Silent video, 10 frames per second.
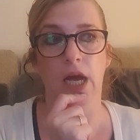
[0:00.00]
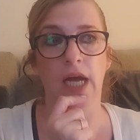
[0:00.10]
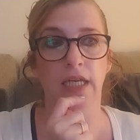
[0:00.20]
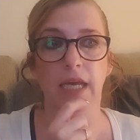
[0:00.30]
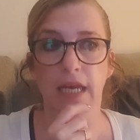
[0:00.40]

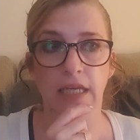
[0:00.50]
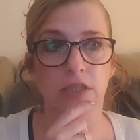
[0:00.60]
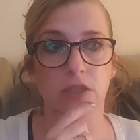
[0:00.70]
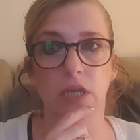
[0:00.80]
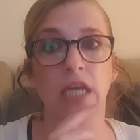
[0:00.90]
and
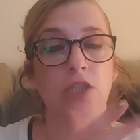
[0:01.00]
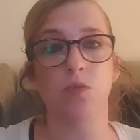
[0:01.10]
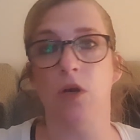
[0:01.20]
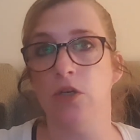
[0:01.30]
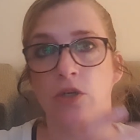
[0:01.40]
each
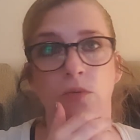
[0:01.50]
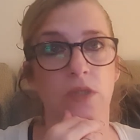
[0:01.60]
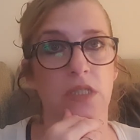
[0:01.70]
one I always